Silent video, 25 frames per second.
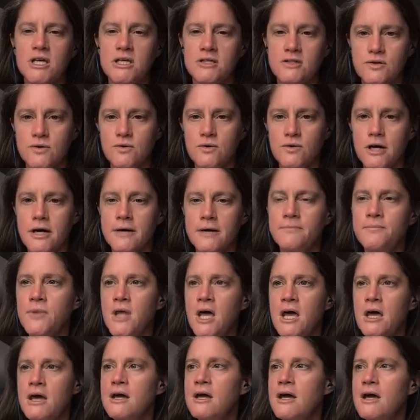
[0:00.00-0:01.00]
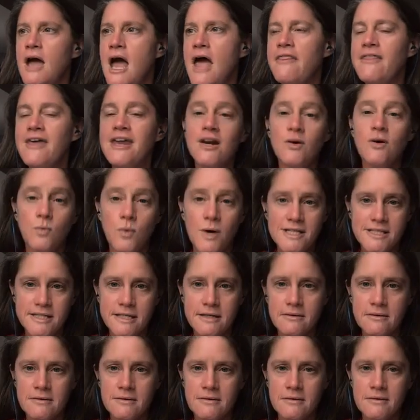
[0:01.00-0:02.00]
going to be a score. And then it
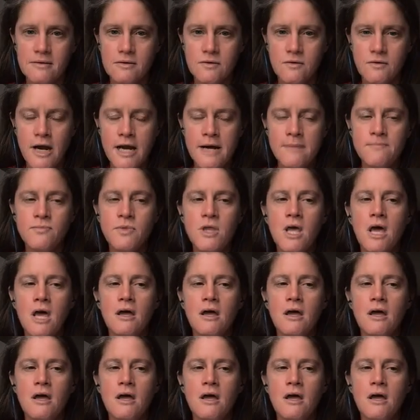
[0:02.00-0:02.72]
wasn't, right?